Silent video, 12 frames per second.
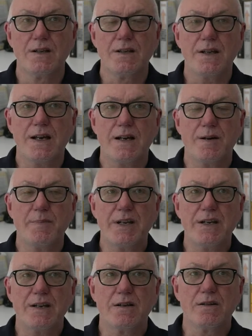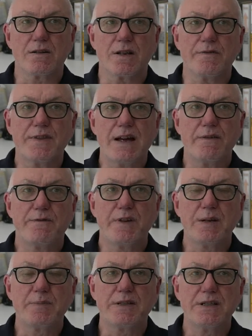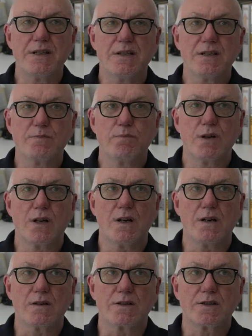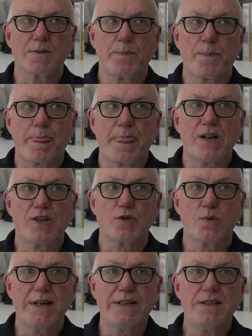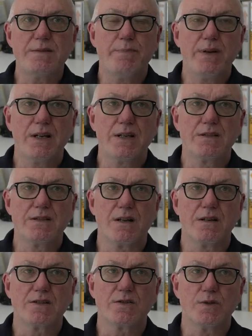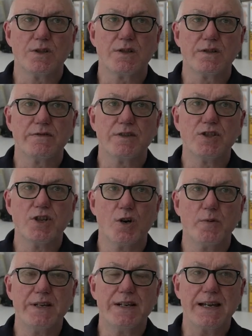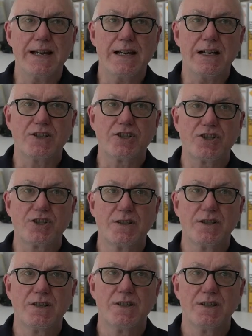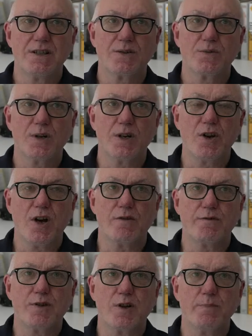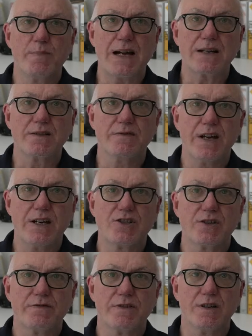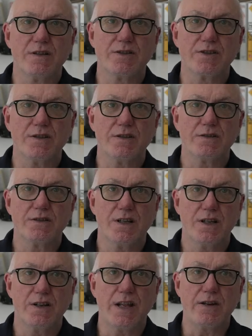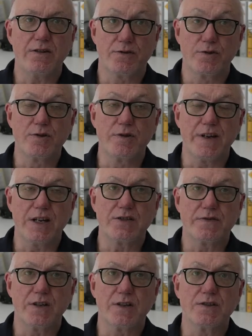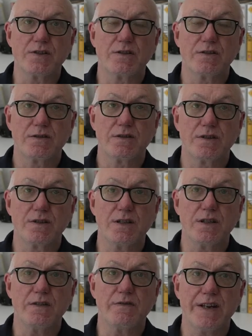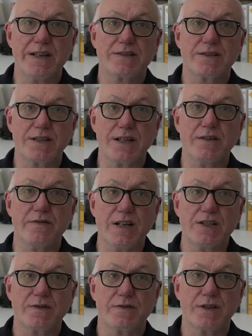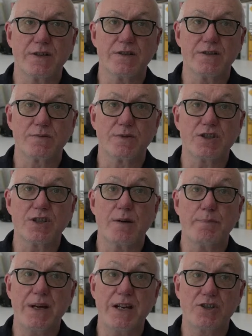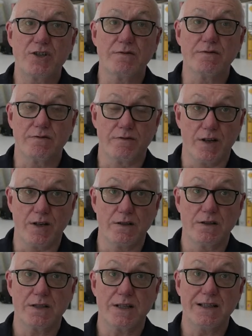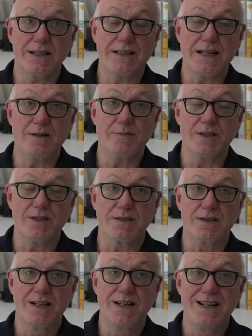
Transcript: Yeah, I mean, look, if that Figma deal is blocked, $20 billion worth of Adobe cash will not flow back to venture funds, and then through the venture funds to the investors in the venture funds, which are pension funds and endowments.